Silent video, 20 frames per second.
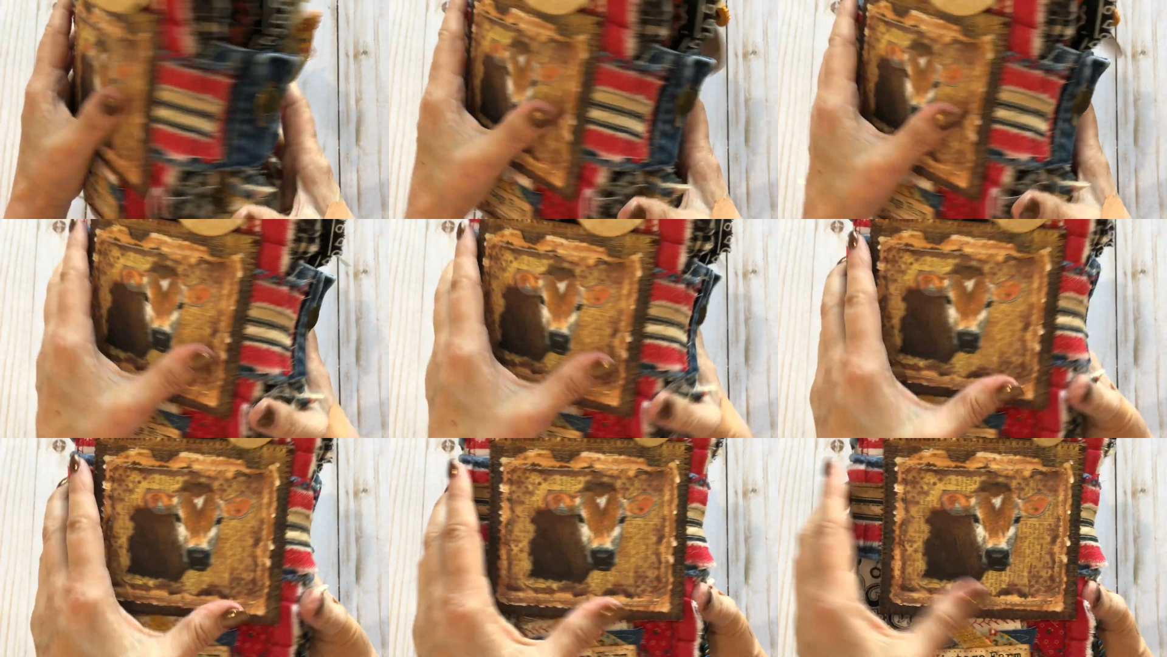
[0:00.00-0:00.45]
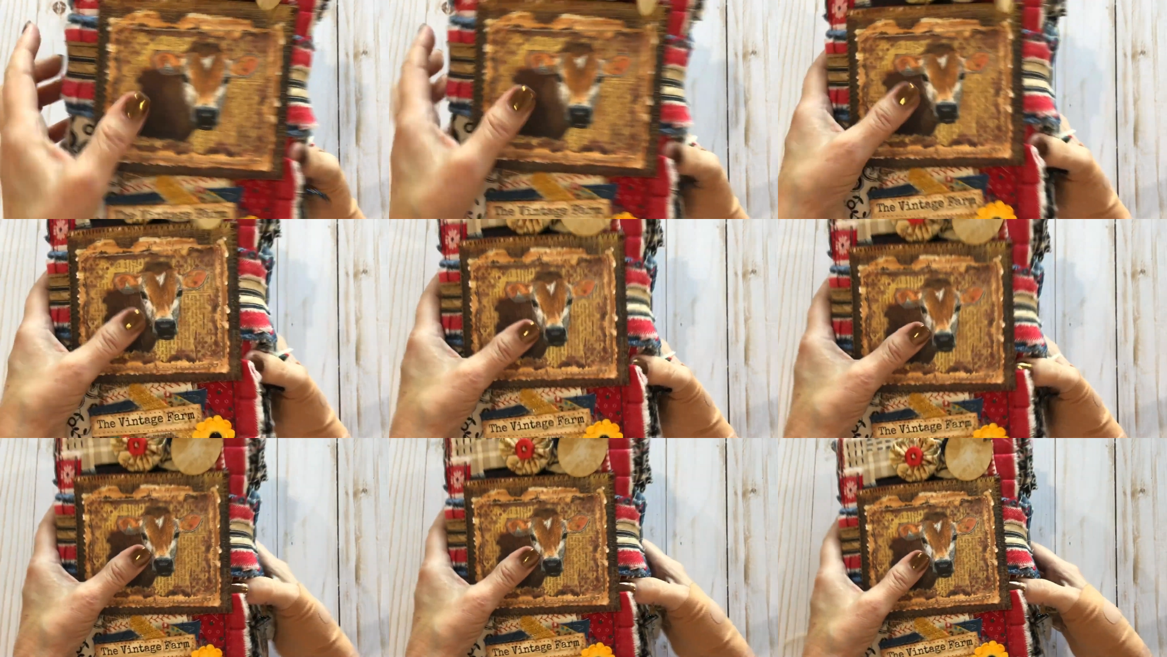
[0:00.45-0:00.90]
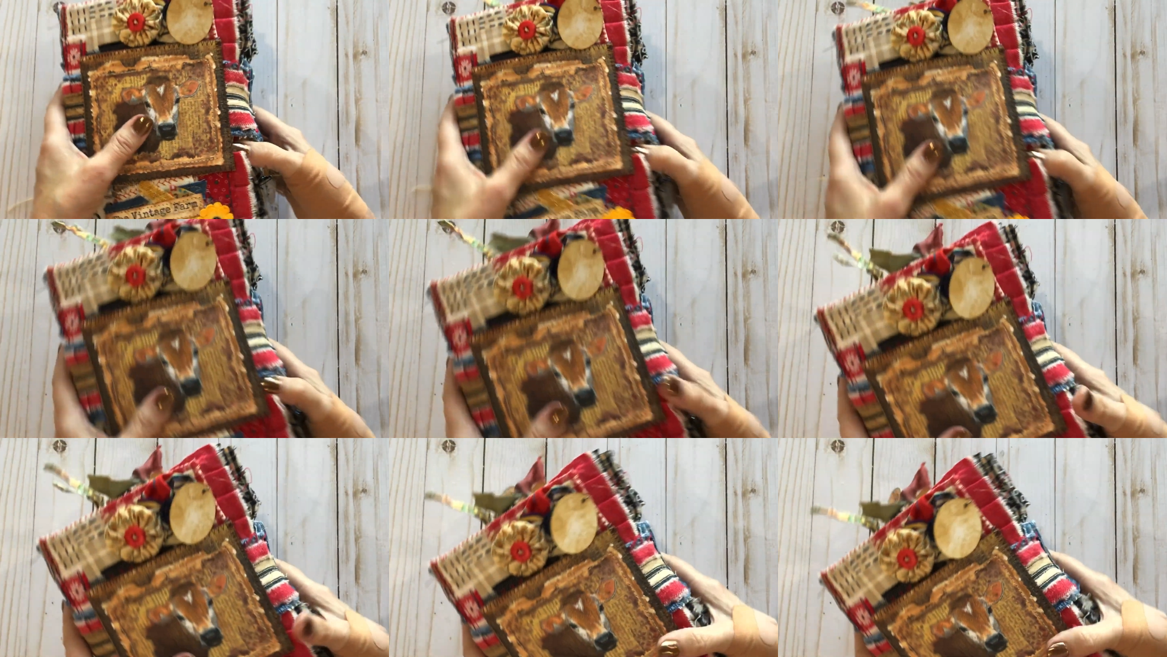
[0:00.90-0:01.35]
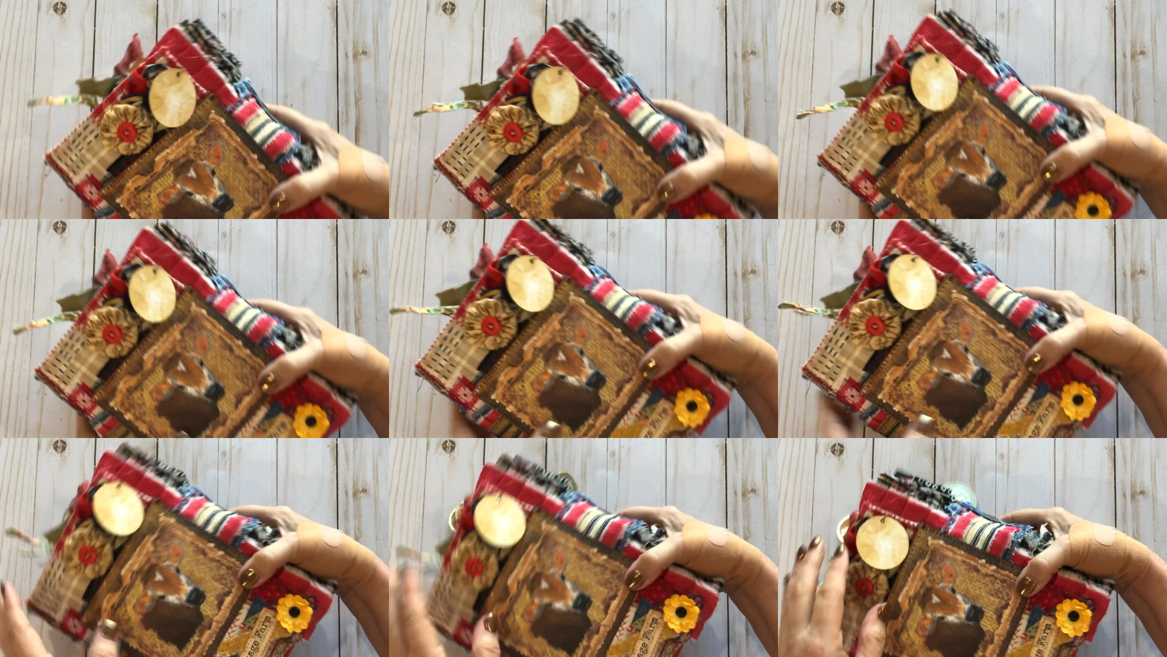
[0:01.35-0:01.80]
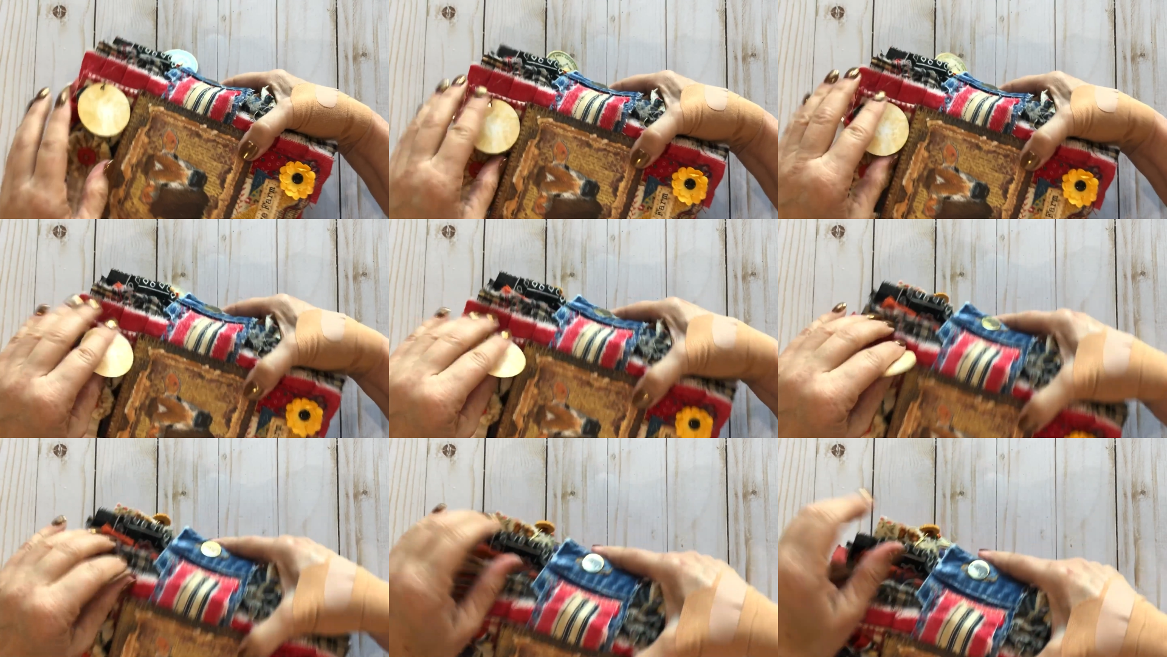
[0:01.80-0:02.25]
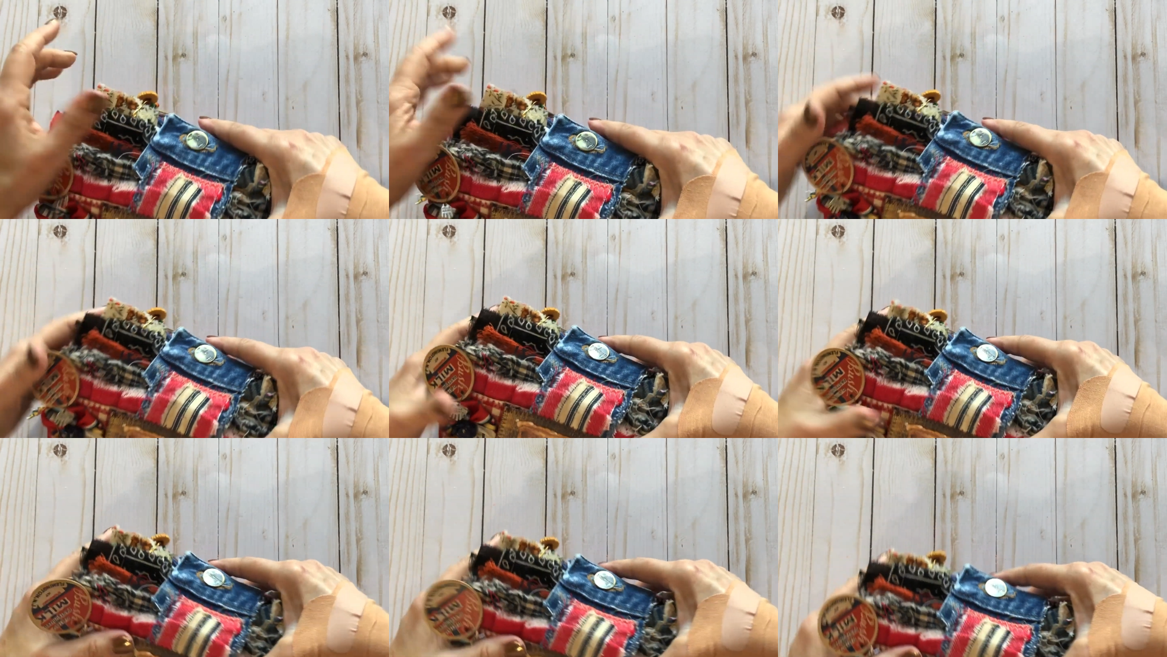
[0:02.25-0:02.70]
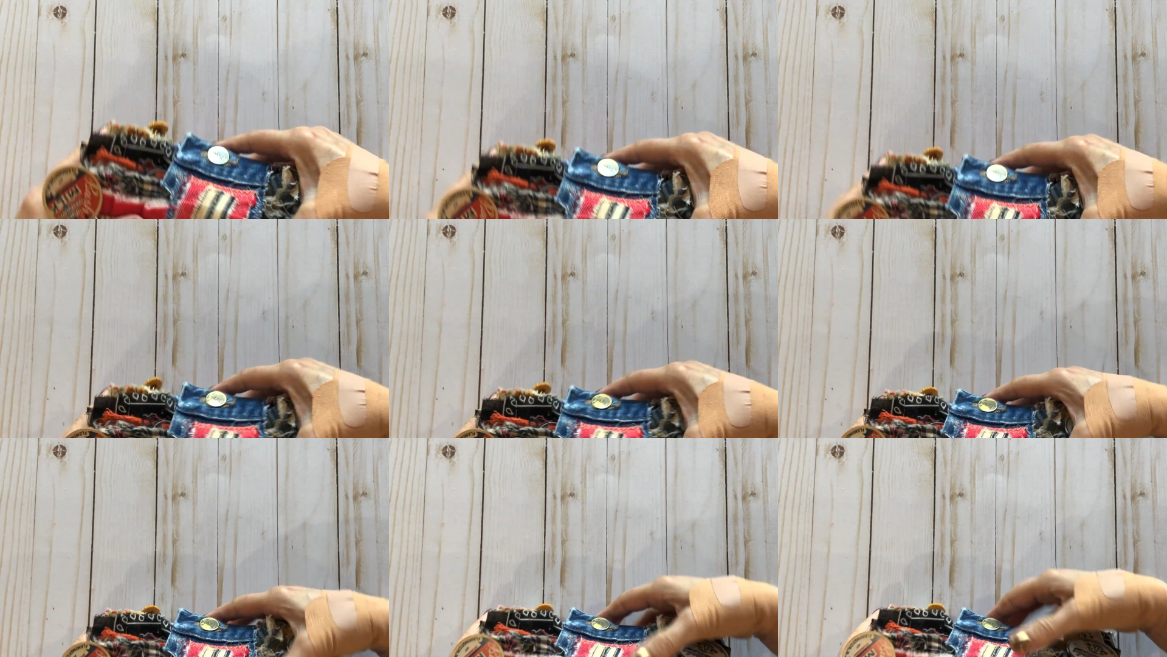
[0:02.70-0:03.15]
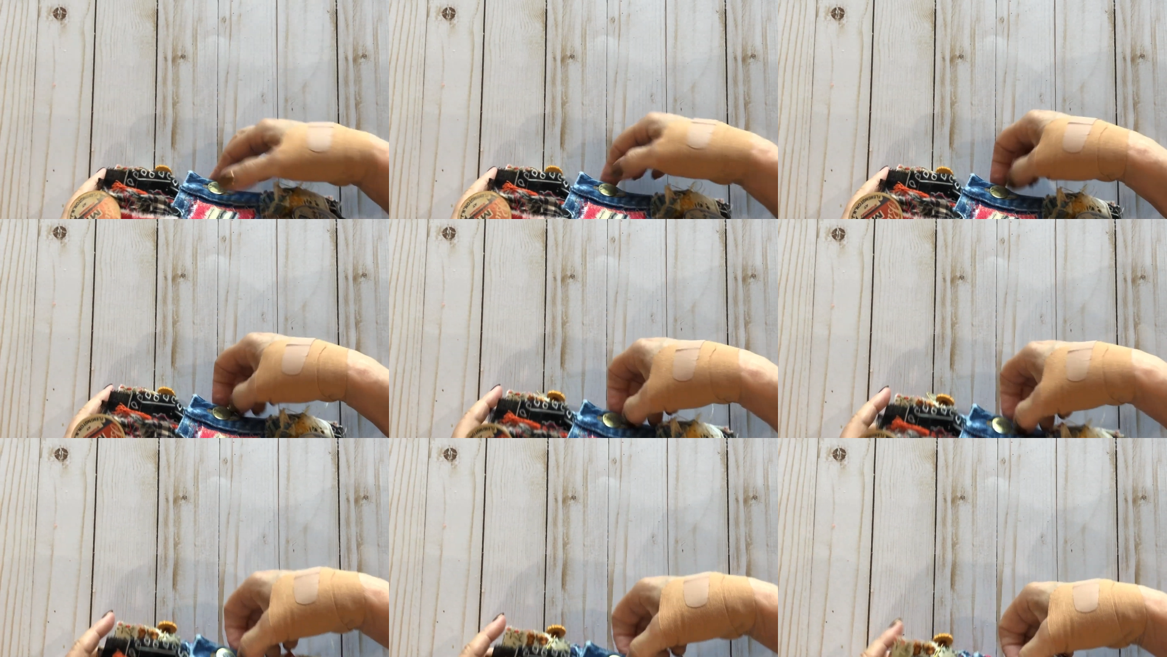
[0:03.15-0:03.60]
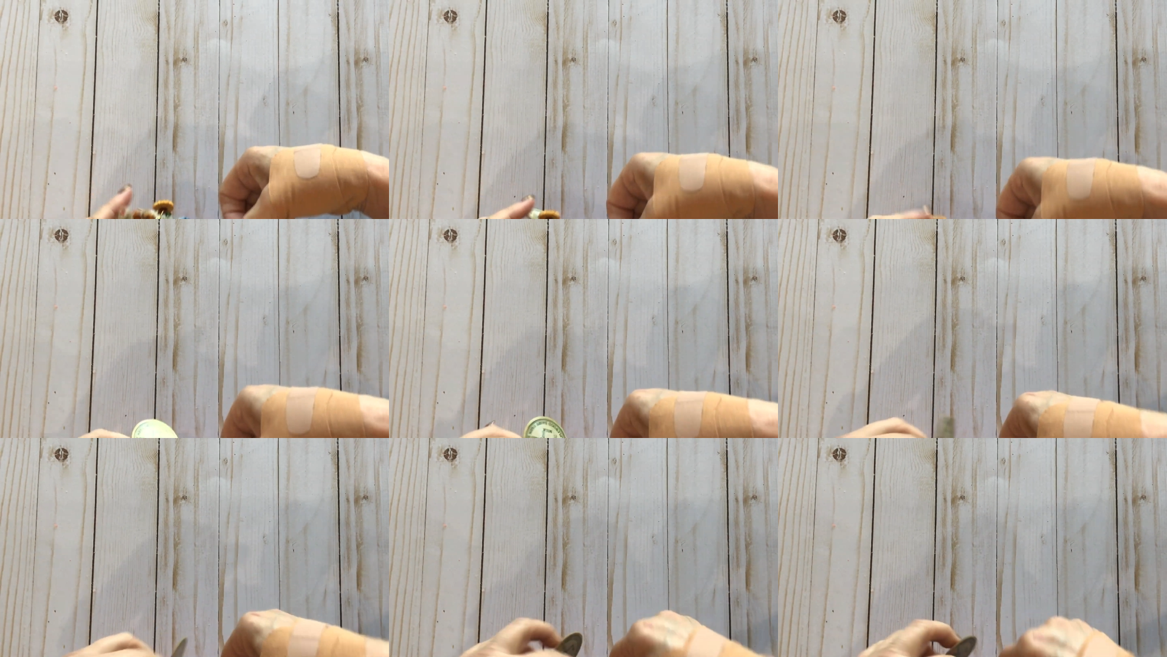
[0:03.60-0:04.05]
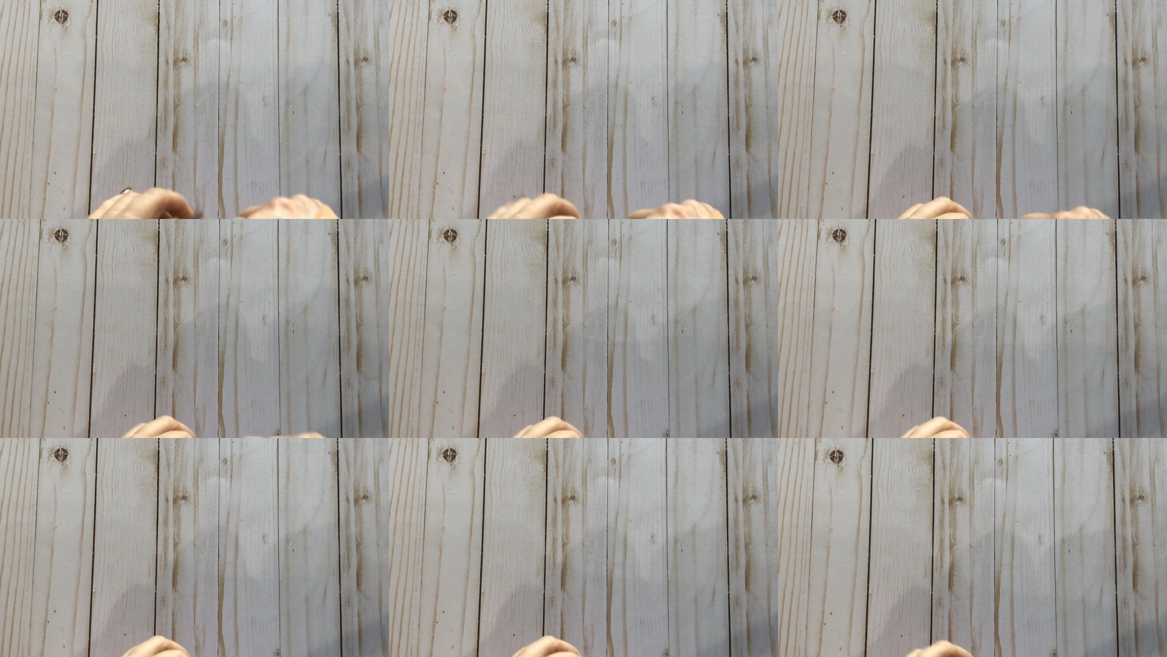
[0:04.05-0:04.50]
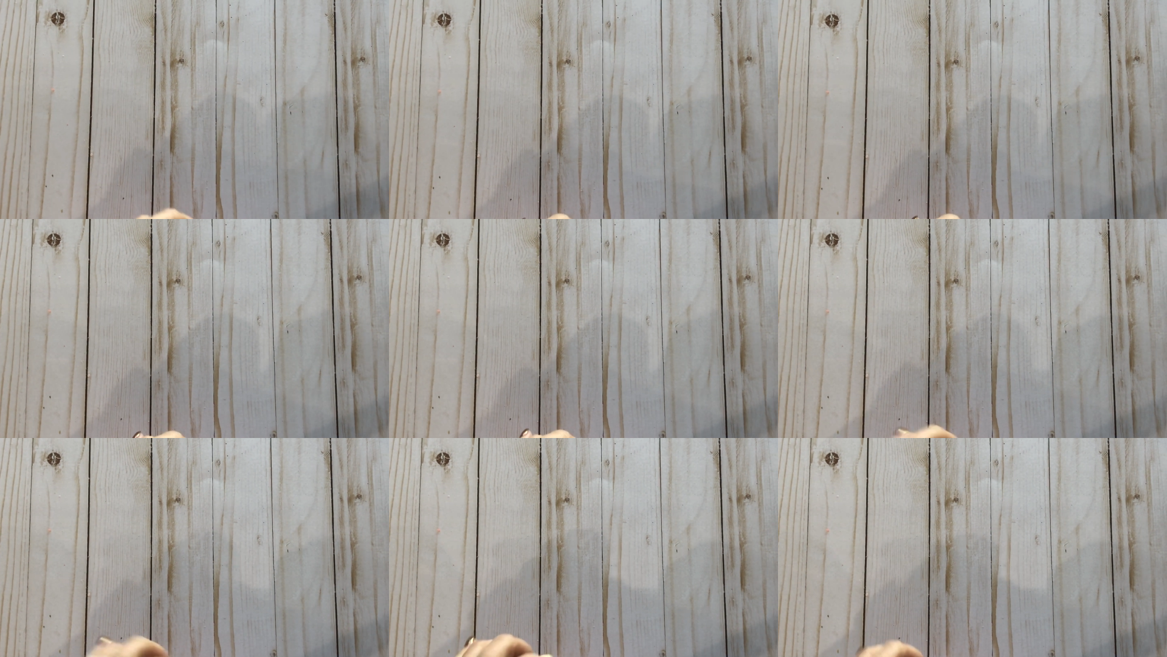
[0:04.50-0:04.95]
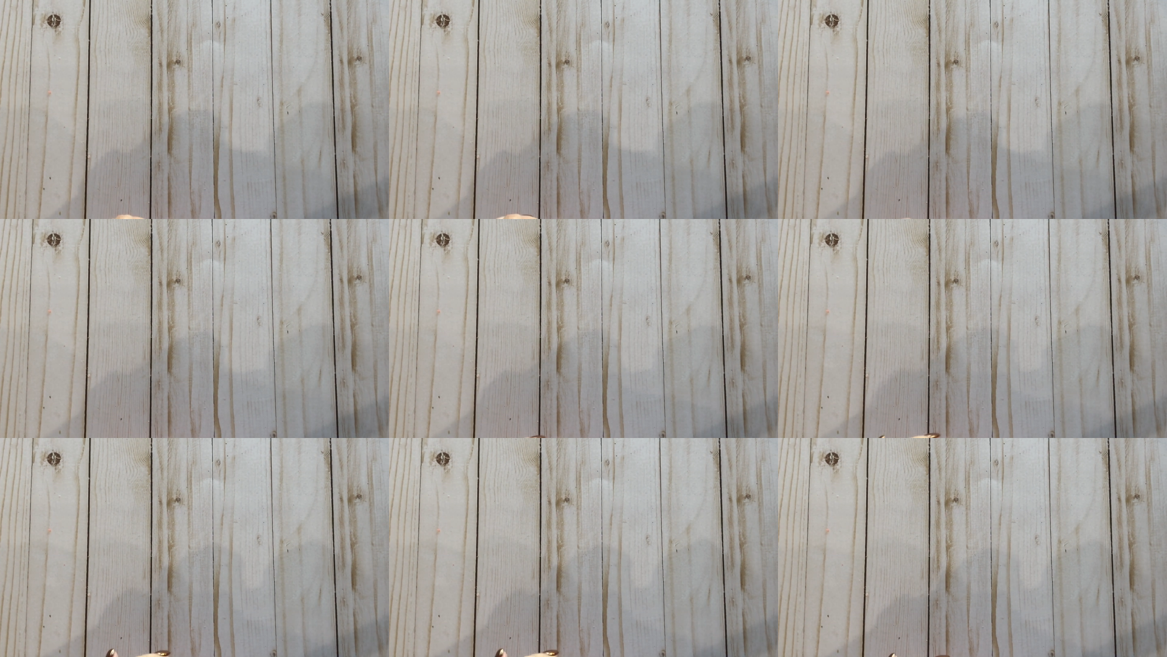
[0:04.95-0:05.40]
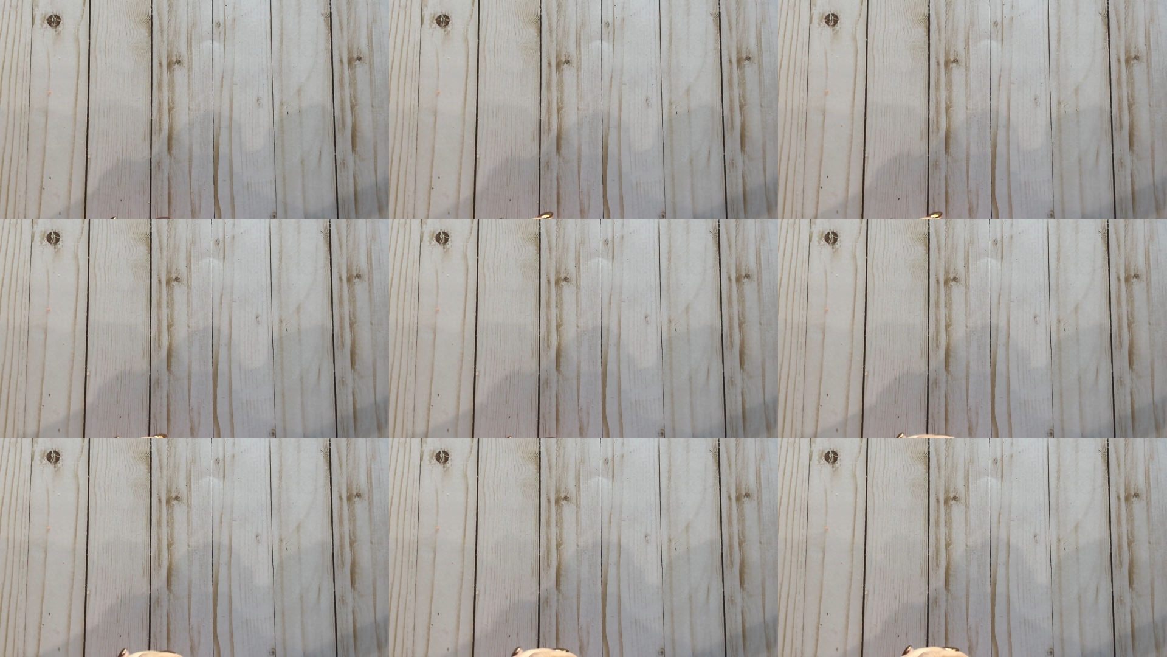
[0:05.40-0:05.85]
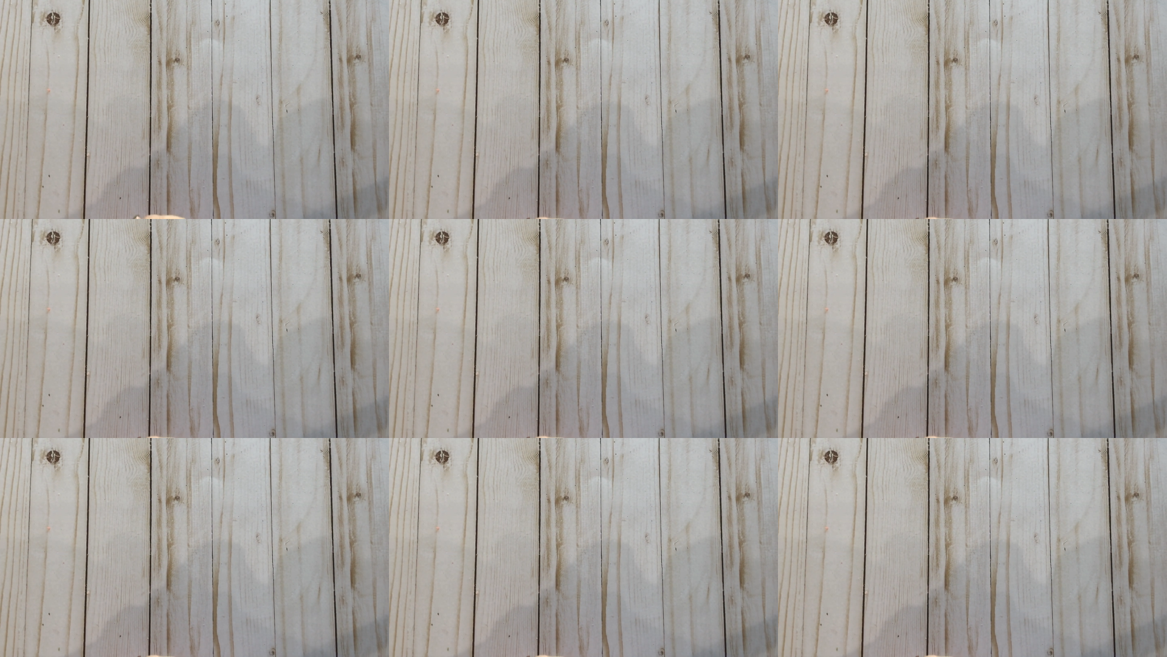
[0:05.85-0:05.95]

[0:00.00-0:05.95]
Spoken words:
[unreadable: no face in view]